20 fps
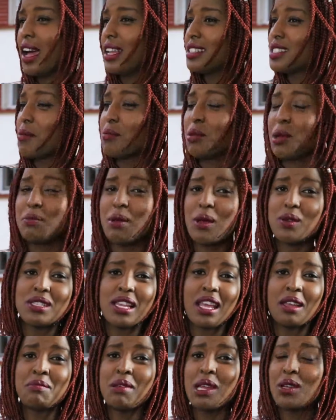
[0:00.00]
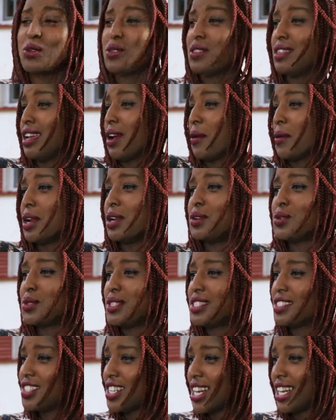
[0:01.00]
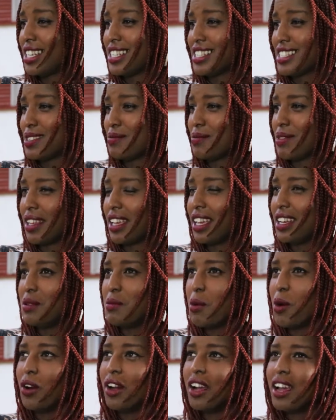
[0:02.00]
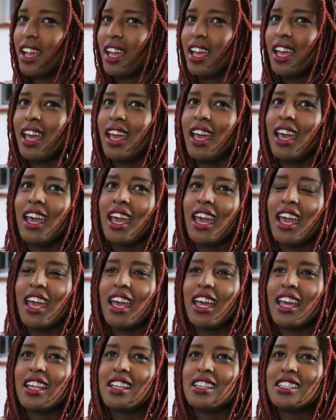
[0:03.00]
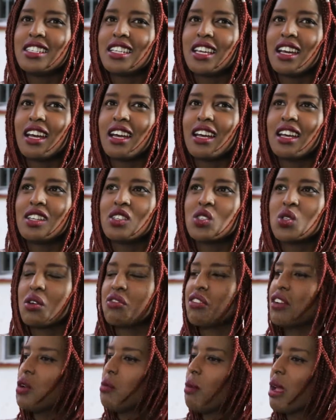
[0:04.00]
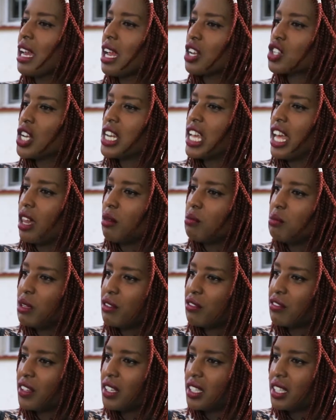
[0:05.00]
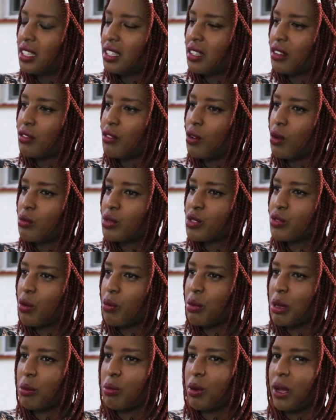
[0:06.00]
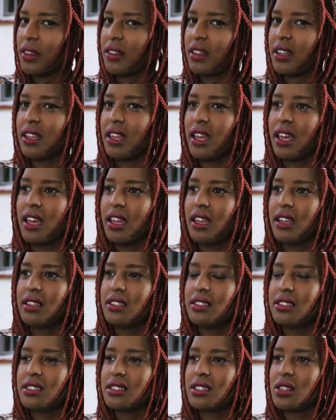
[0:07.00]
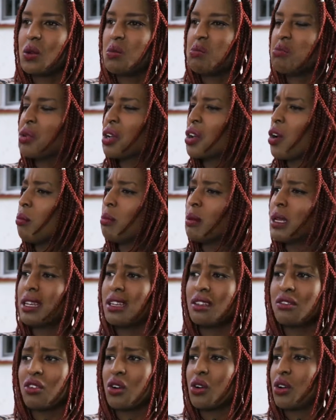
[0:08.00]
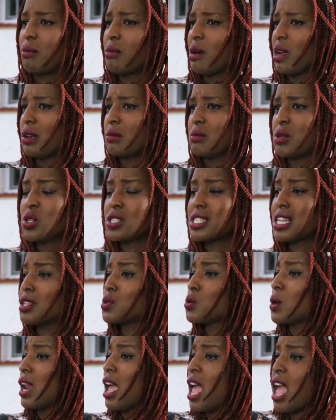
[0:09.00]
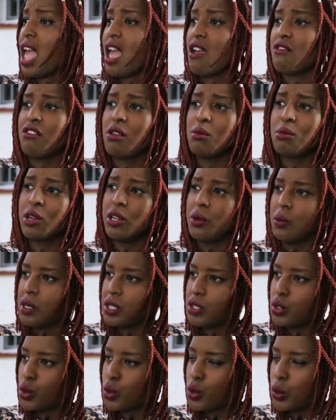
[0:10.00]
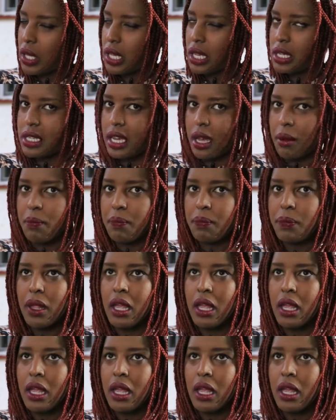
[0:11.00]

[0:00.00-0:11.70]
at some point, I was like, I don't think I want to do this journalism thing anymore. Mm-hmm. And so a friend of mine actually helped me fill in the forms for Big Brother, and we completely forgot about it because that's what everybody wanted to do at that time.